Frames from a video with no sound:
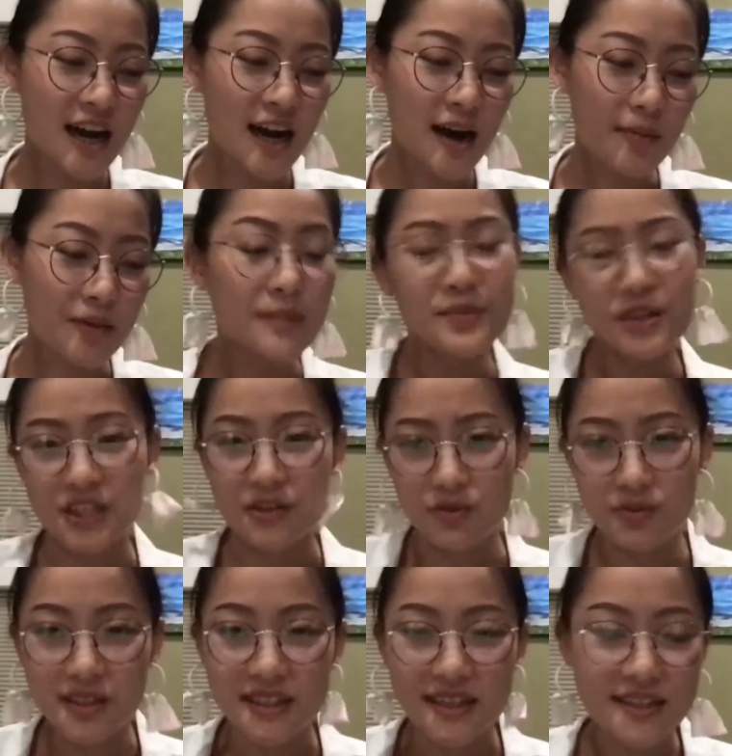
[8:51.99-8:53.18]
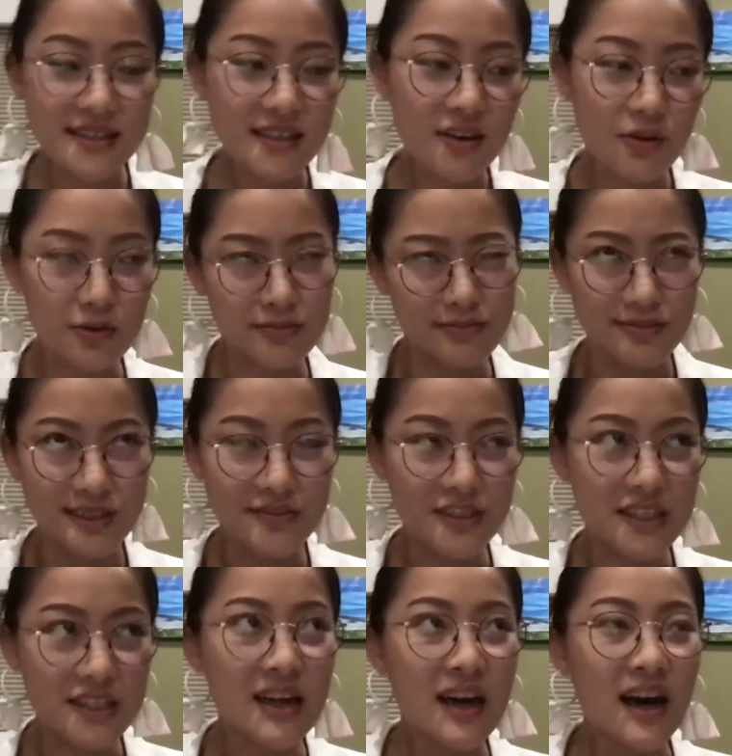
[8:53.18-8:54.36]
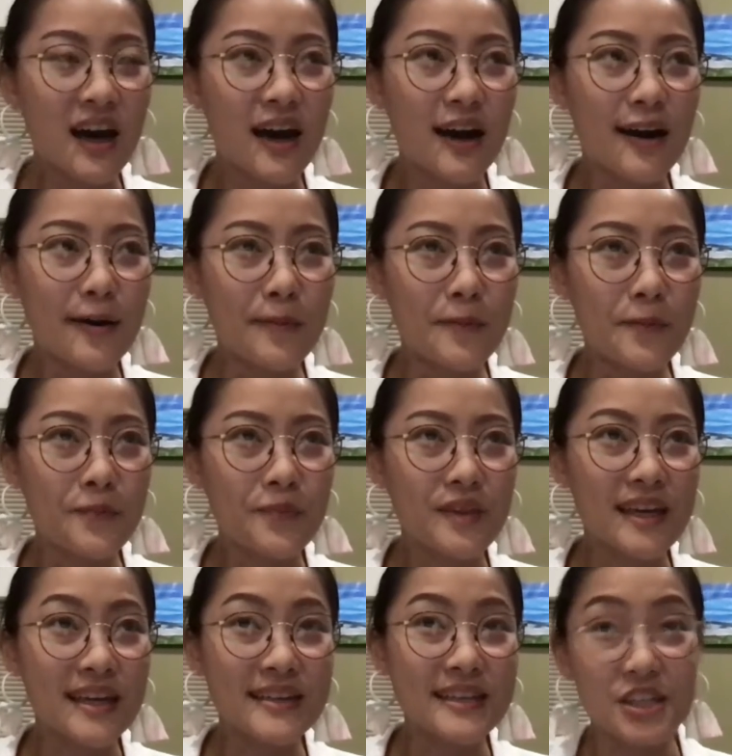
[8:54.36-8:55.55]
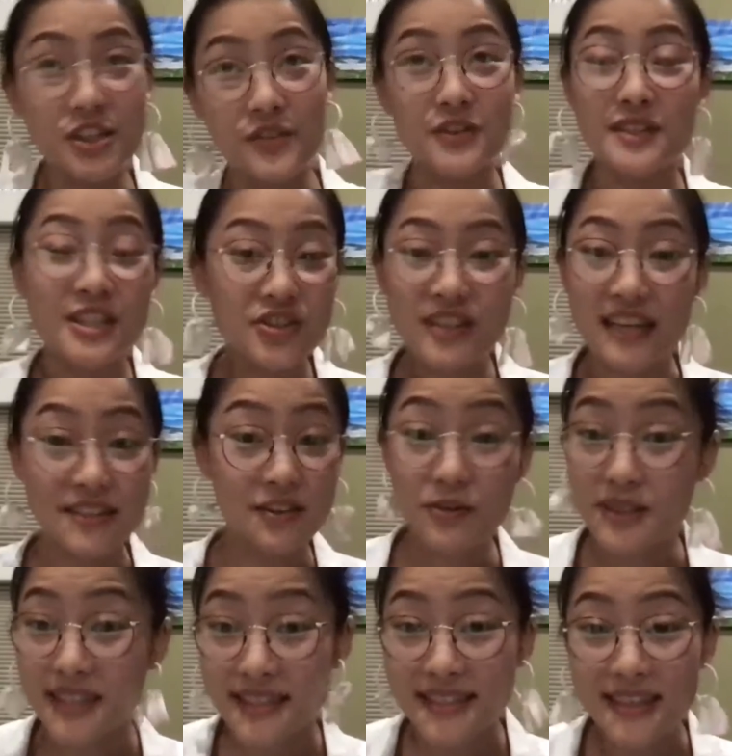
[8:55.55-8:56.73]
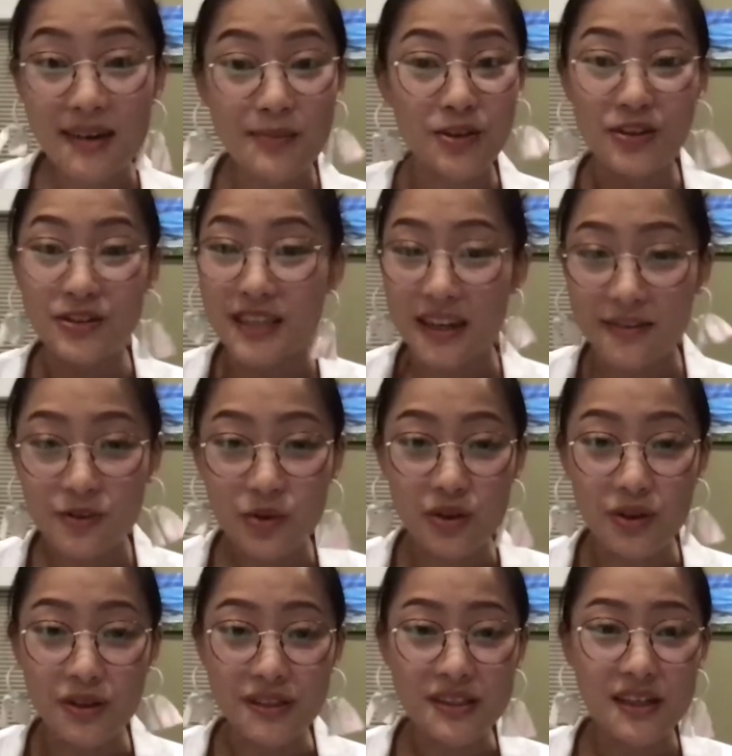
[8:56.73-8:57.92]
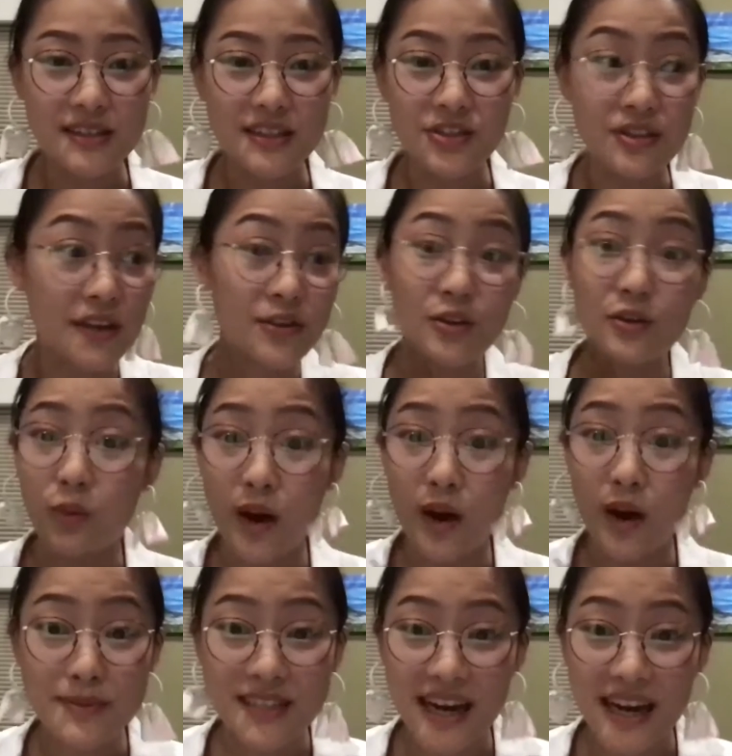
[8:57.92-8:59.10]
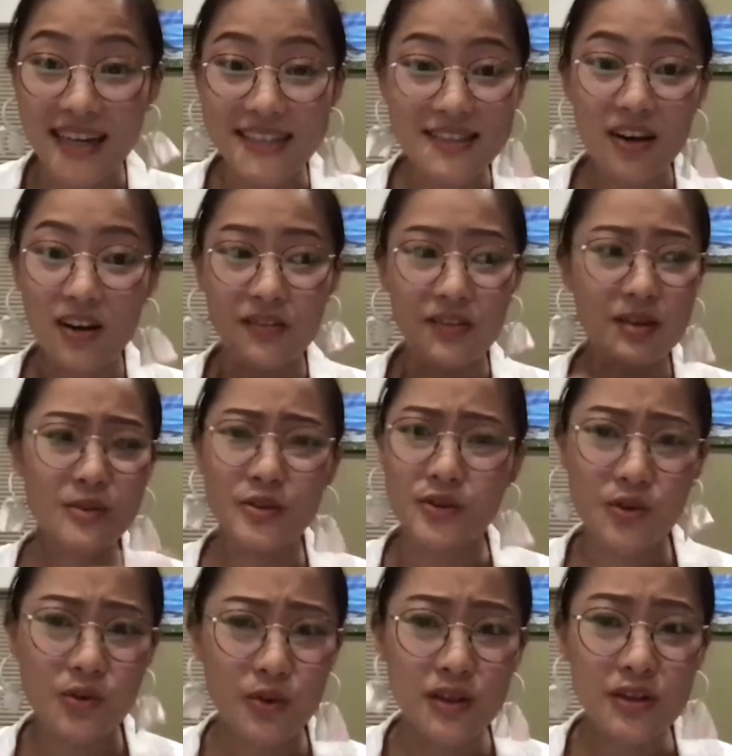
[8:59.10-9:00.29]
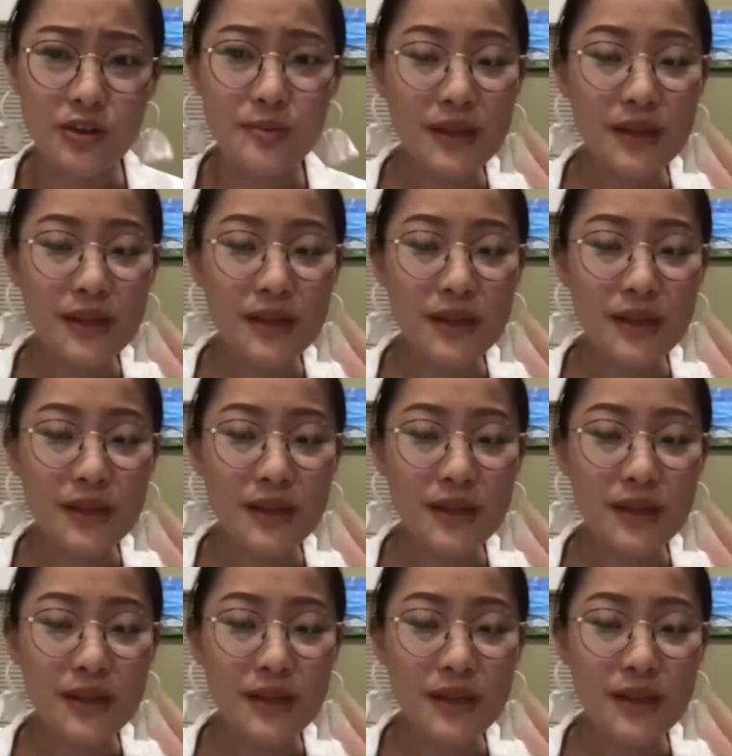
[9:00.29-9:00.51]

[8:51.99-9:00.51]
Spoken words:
At Mission, it would be 6 or 7. And each of those teachers has their own system or their set of tools. Teachers have their own websites. Not all of them use School Loop.